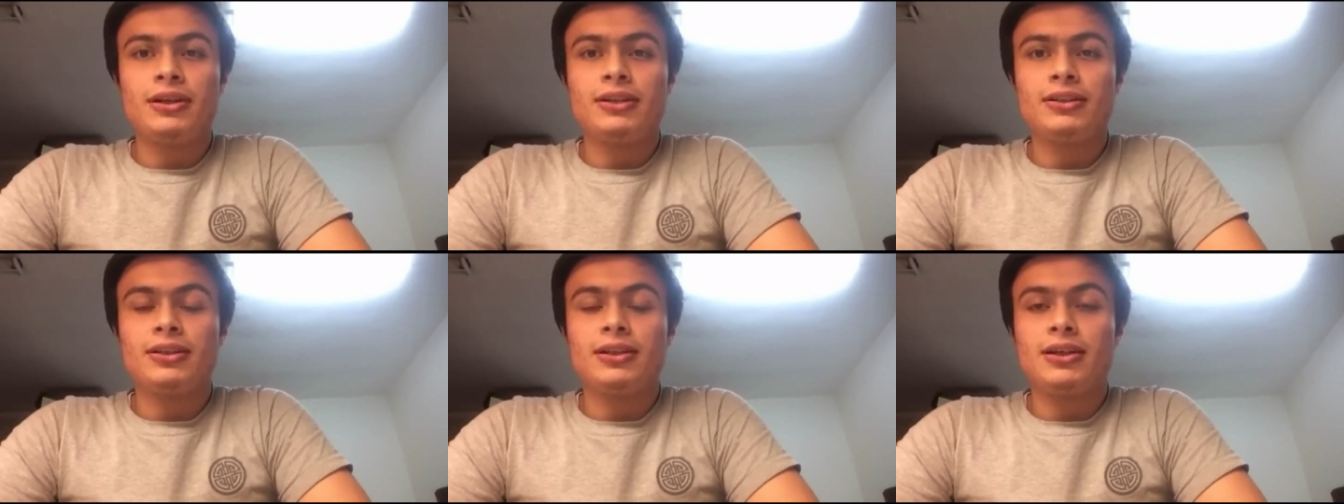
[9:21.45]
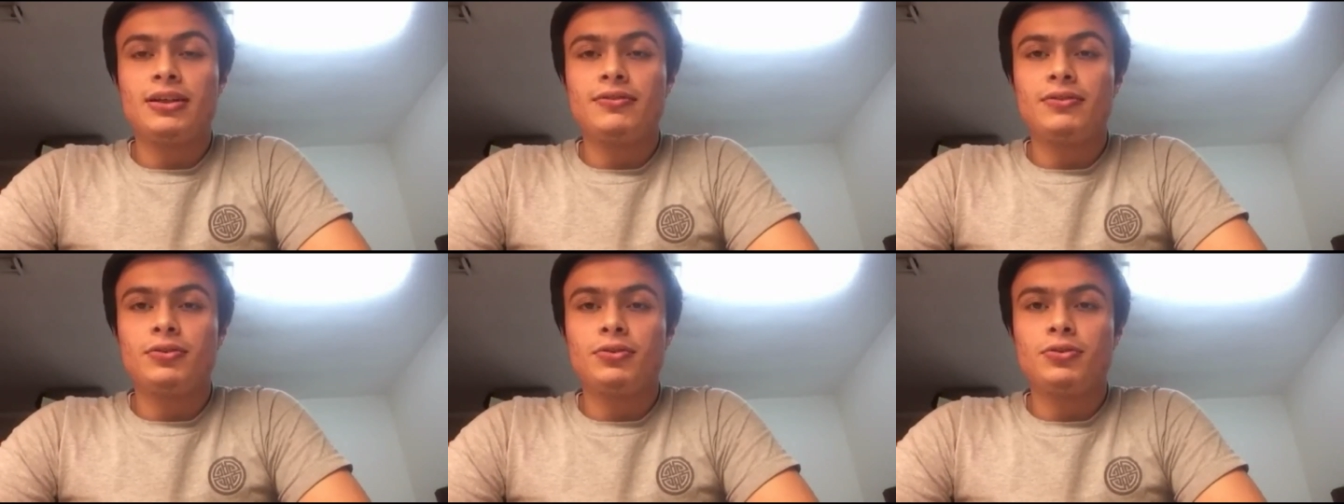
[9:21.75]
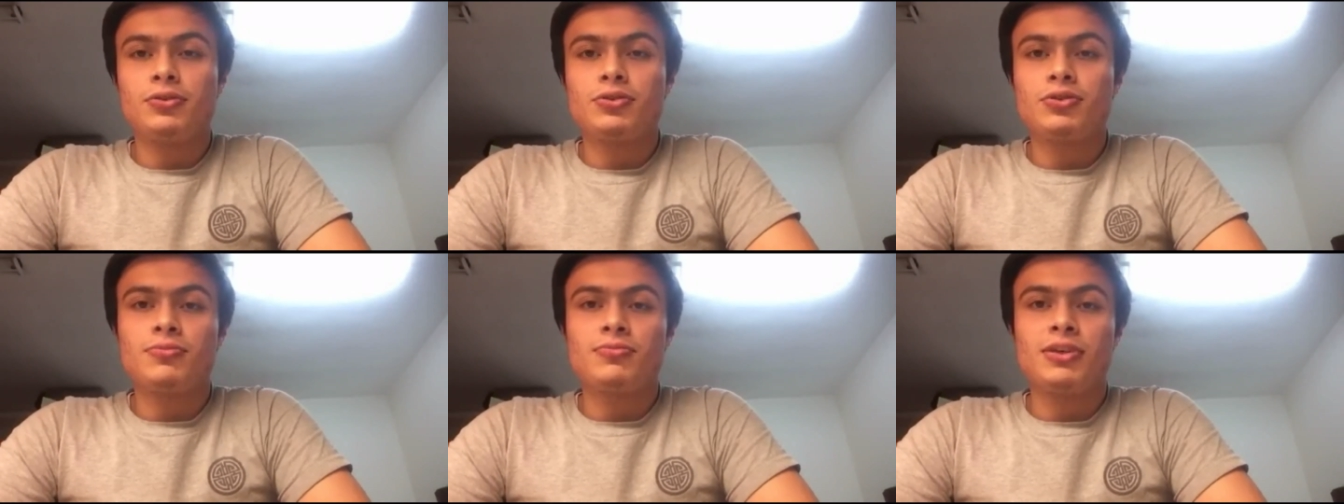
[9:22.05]
and I will
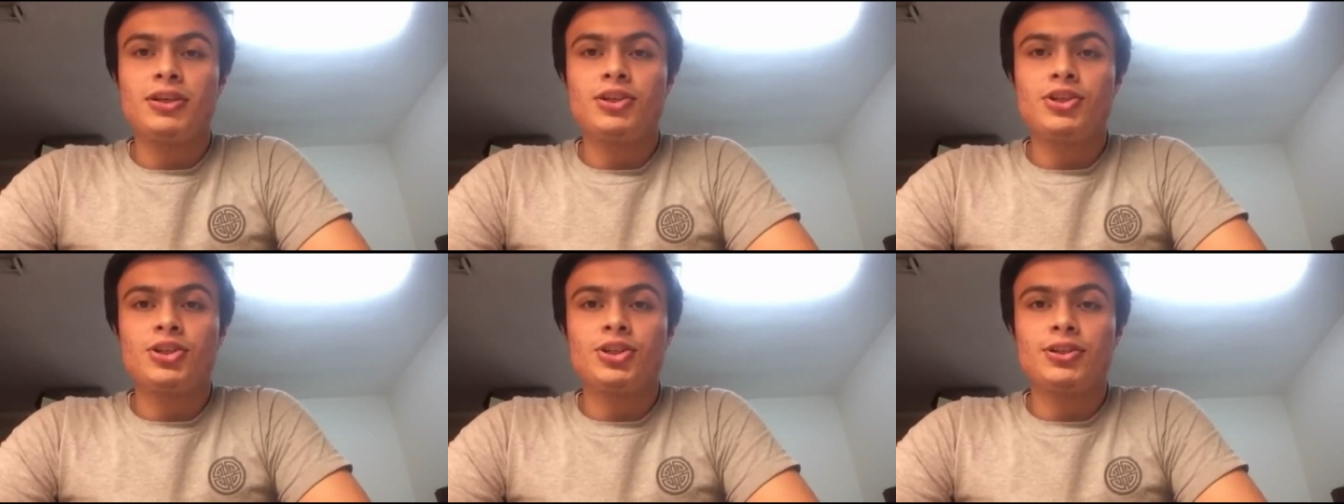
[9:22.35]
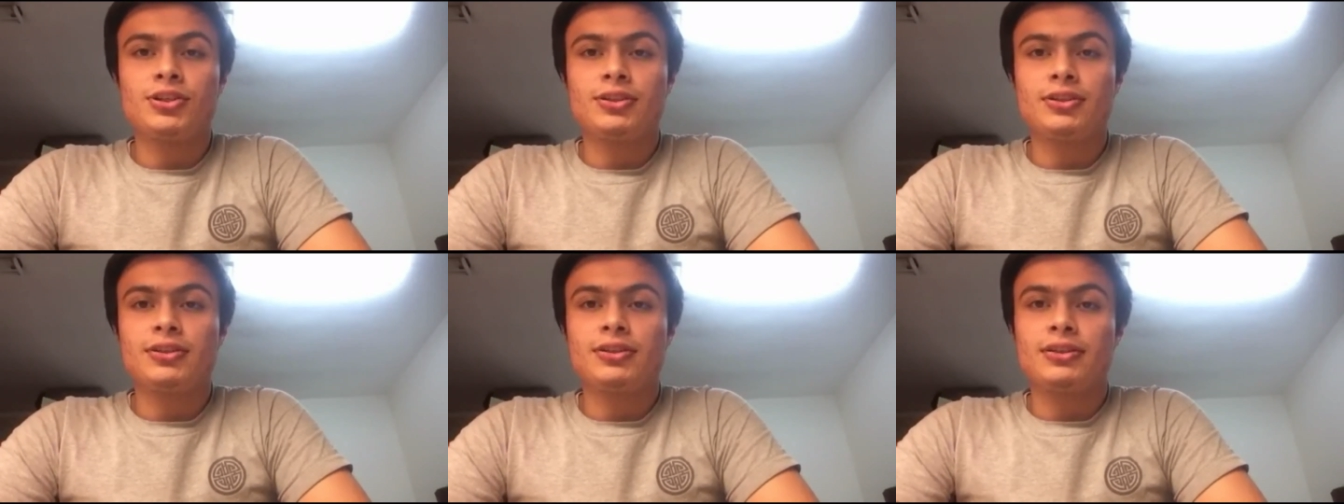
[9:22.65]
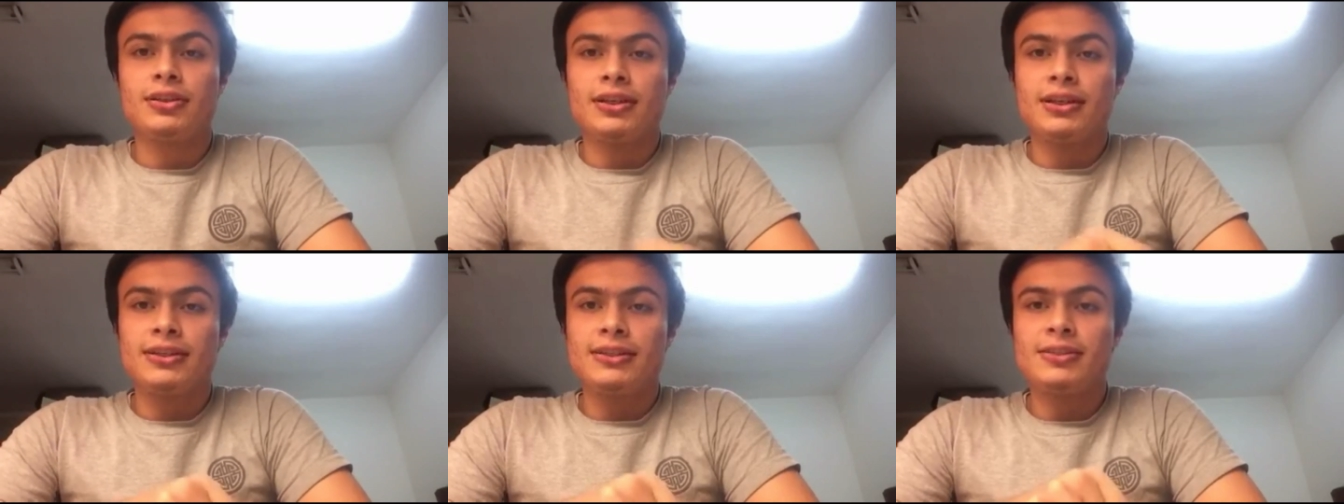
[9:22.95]
also mention the
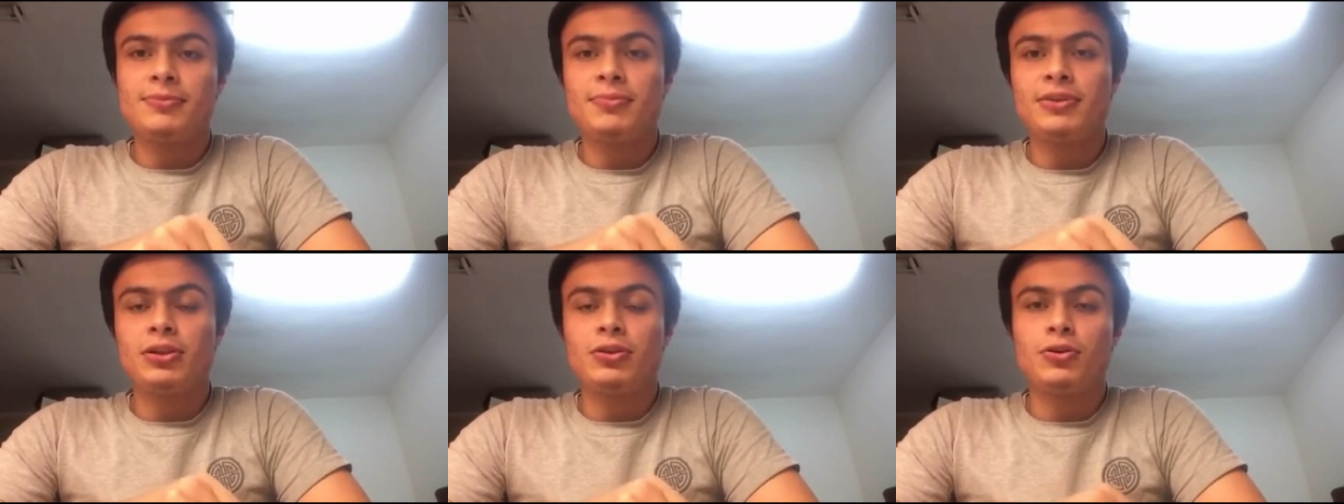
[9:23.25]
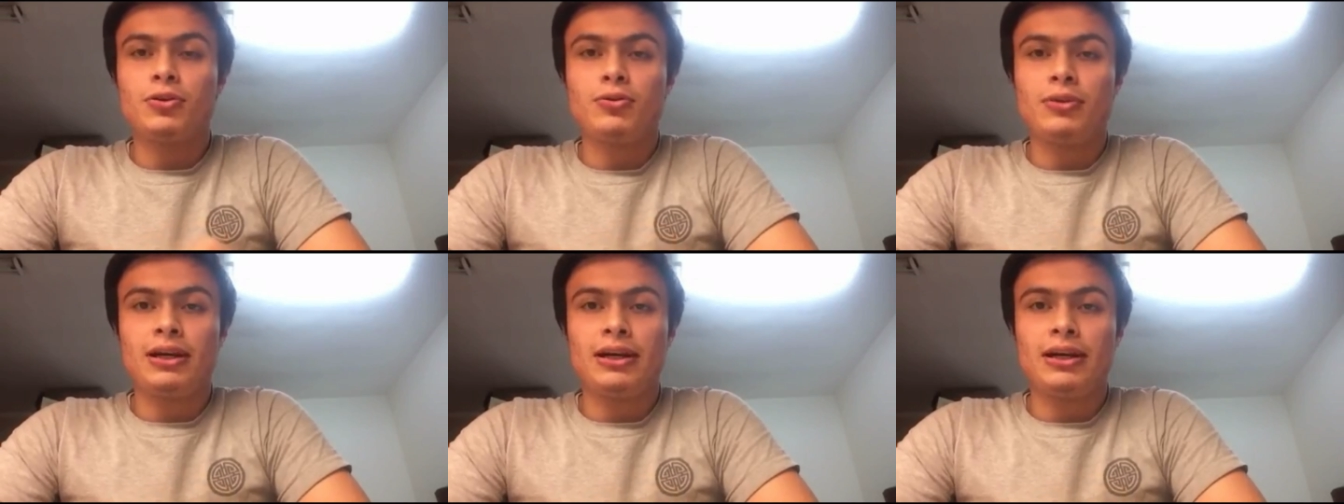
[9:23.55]
links below